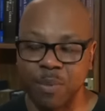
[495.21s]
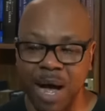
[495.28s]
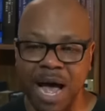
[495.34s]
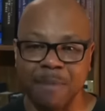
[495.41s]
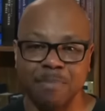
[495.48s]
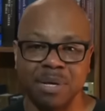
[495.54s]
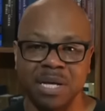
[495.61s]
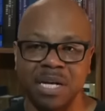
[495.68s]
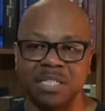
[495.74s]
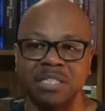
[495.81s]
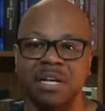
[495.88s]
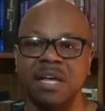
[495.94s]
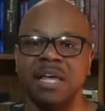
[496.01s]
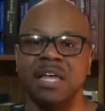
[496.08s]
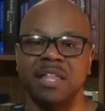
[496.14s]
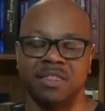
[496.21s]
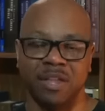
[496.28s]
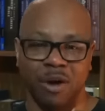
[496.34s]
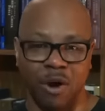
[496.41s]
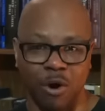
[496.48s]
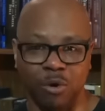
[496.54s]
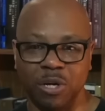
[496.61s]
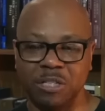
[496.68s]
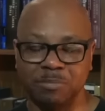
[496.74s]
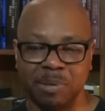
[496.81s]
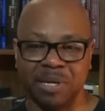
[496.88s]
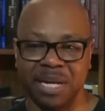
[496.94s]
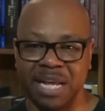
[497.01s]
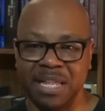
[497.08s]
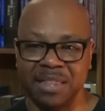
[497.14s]
Why? Because the Holy
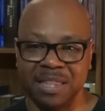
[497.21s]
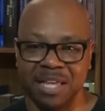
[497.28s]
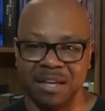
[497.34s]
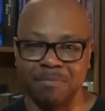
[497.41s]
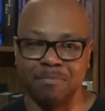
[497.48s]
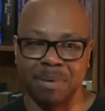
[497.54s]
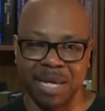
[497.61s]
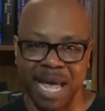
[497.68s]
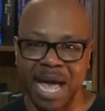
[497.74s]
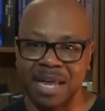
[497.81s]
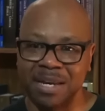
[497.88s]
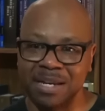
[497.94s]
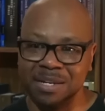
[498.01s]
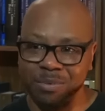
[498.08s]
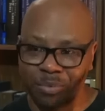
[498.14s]
Spirit in them began to